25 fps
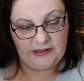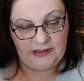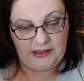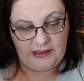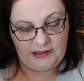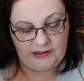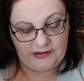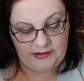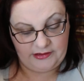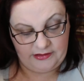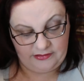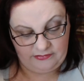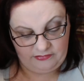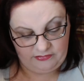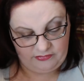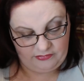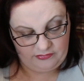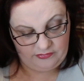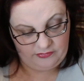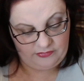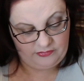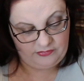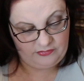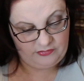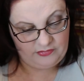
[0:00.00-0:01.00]
It's
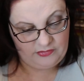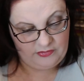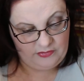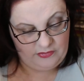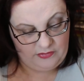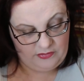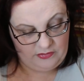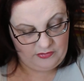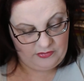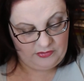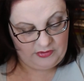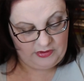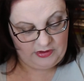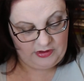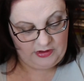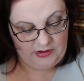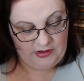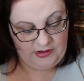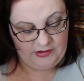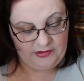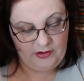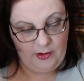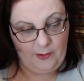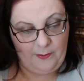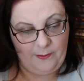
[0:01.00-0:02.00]

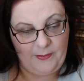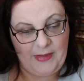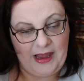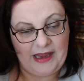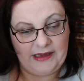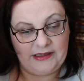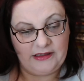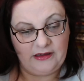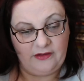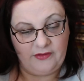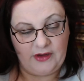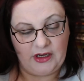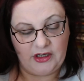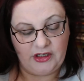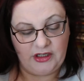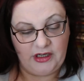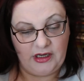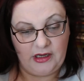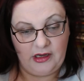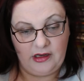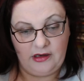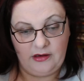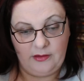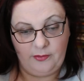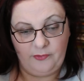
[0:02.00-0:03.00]
not massive actually,
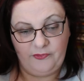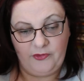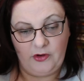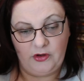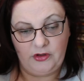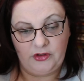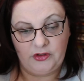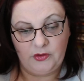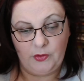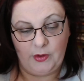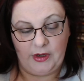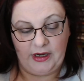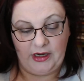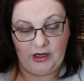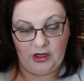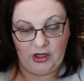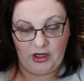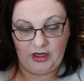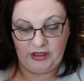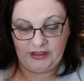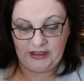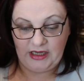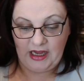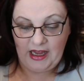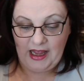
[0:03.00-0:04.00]
and the font's quite
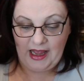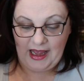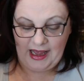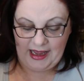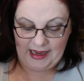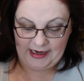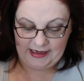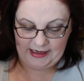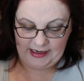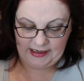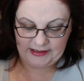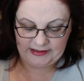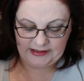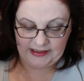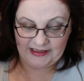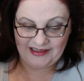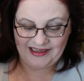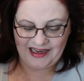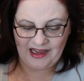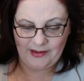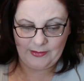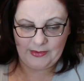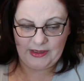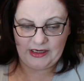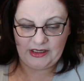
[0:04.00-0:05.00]
good. And it's
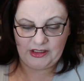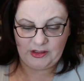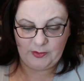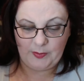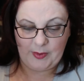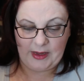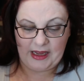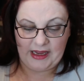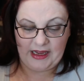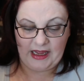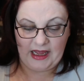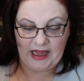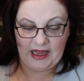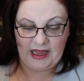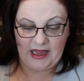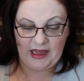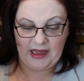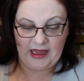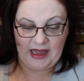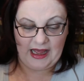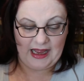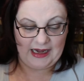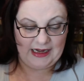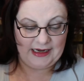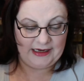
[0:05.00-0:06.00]
Damaged by
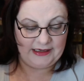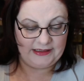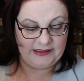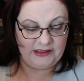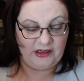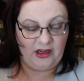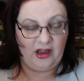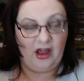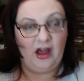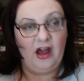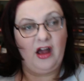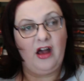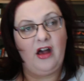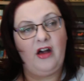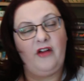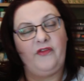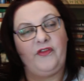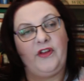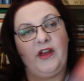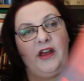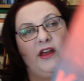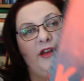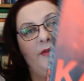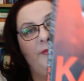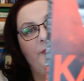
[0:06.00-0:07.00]
Alex
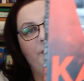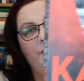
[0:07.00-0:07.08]
Carver.